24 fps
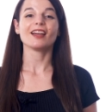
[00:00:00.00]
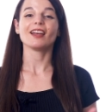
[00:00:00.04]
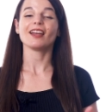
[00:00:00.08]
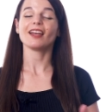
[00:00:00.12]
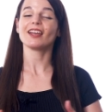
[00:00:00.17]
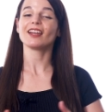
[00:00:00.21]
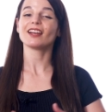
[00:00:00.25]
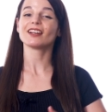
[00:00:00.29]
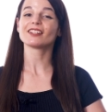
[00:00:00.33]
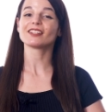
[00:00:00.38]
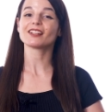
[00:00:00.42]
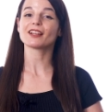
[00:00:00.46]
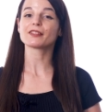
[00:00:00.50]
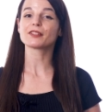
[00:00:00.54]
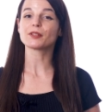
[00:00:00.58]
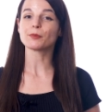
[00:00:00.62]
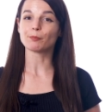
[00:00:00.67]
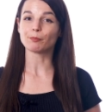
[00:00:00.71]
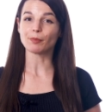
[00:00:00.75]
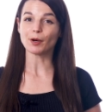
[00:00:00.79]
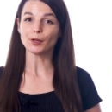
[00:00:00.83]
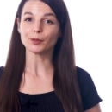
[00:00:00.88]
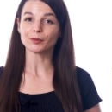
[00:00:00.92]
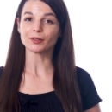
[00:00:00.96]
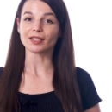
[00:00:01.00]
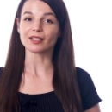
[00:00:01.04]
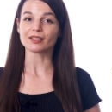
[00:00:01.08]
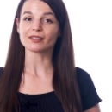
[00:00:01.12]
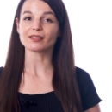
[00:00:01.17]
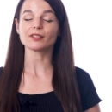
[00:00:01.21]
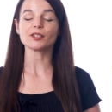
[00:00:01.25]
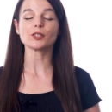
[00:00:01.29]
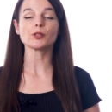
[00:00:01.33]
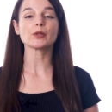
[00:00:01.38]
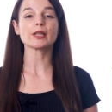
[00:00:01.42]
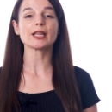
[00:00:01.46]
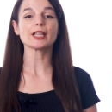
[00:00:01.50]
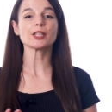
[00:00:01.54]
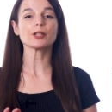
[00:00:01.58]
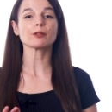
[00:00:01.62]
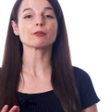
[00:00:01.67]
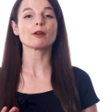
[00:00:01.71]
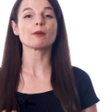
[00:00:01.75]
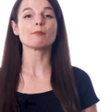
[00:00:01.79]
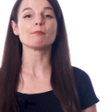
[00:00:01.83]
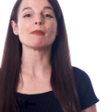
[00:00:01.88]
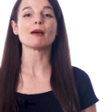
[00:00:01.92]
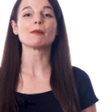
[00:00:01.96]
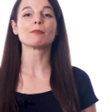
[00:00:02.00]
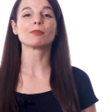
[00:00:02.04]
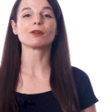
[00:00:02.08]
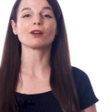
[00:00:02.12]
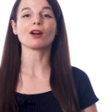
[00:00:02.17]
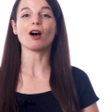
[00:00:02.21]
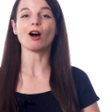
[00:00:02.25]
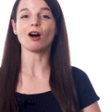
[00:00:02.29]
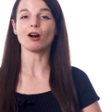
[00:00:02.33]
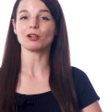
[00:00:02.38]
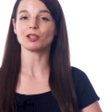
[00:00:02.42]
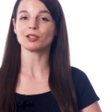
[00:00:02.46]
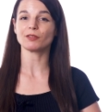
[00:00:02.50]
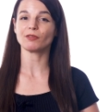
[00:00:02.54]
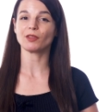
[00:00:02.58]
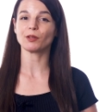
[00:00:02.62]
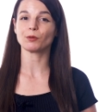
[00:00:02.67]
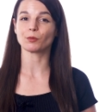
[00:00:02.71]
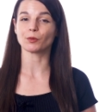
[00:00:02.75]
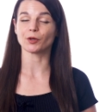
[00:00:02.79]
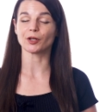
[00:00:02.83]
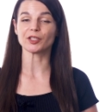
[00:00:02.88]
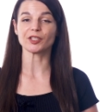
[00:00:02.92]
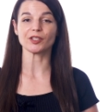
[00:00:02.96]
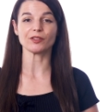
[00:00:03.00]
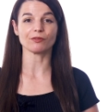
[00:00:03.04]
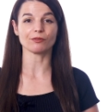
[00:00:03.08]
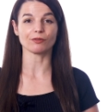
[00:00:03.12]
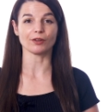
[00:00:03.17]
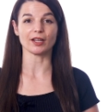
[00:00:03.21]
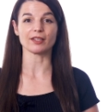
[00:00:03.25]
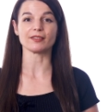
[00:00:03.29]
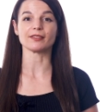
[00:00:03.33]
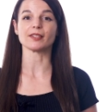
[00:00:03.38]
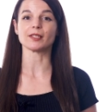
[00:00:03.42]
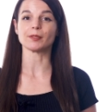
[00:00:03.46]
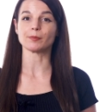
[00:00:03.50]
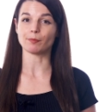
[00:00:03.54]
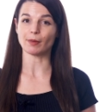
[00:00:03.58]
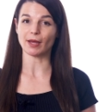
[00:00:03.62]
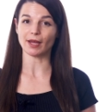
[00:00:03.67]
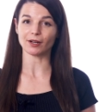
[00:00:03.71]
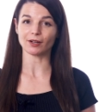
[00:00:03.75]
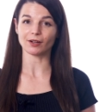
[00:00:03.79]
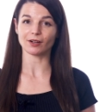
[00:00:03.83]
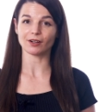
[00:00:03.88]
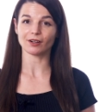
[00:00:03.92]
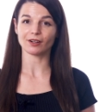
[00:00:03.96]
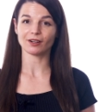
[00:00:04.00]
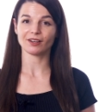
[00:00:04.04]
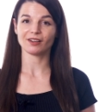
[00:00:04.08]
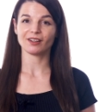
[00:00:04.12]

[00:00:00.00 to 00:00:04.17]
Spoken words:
And as a bonus, you get to remember all of the words and phrases better.